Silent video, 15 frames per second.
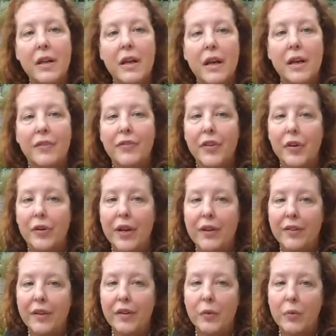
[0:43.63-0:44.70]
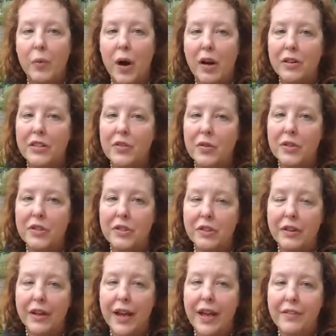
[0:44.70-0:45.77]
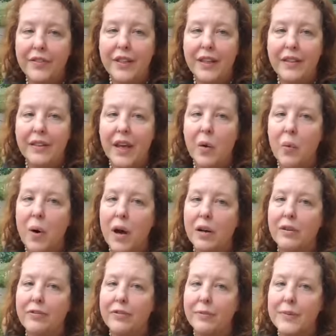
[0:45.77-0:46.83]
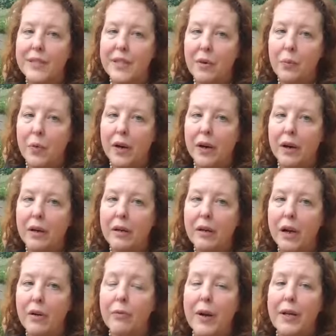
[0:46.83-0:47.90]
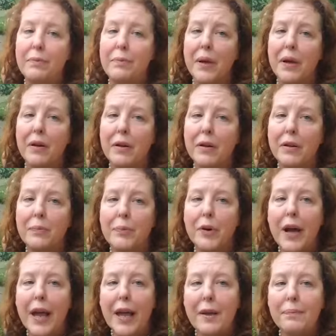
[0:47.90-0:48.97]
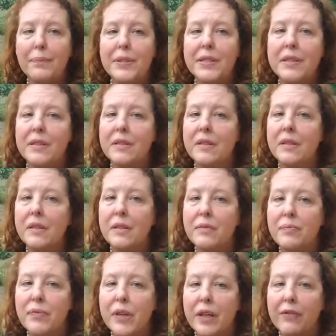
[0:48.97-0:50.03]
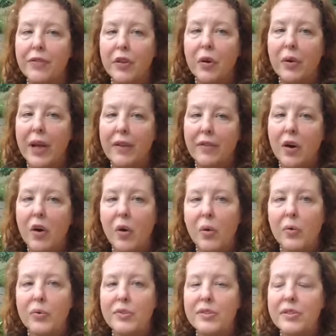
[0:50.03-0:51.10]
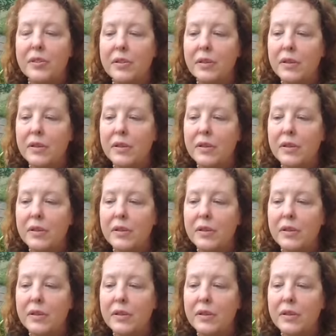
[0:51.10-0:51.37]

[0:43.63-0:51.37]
If you don't have a good water source, you're going to have to get that water from somewhere. A rain barrel, perhaps, if you don't have a hose.